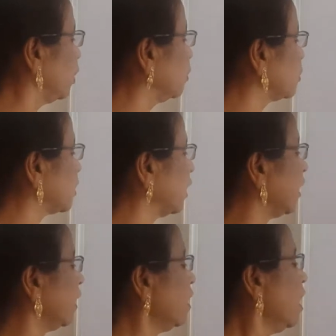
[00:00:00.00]
you
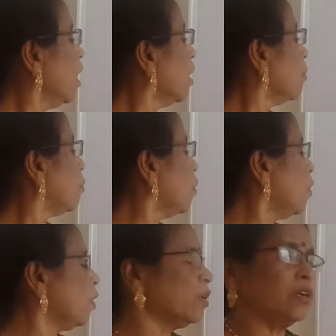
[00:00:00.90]
see,
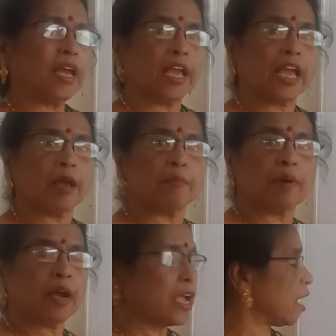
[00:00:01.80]
4
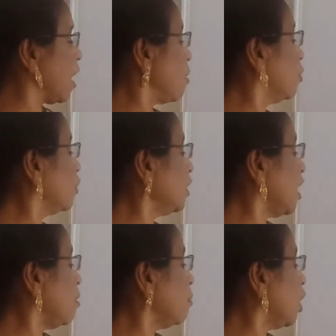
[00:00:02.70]

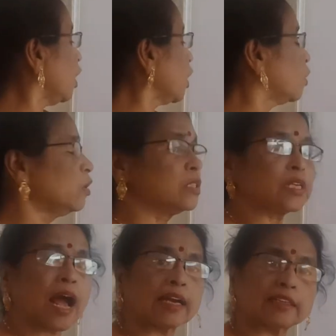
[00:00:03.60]
ammonia molecules
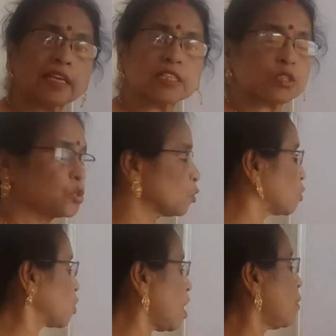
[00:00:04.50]
are attached to
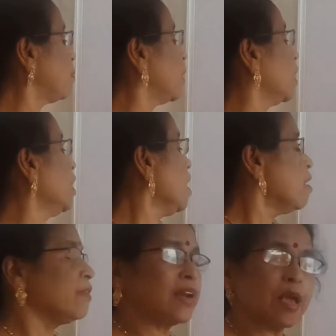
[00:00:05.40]
copper,
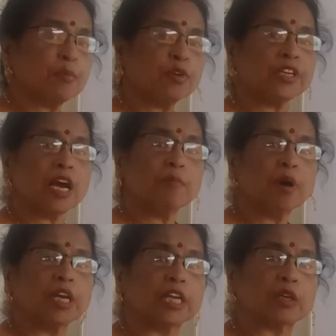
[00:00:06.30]
where ammonia
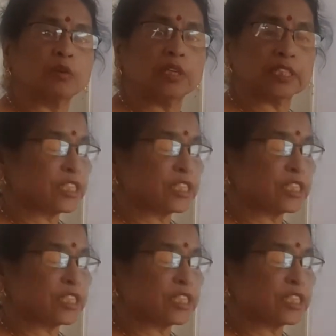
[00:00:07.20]
molecule is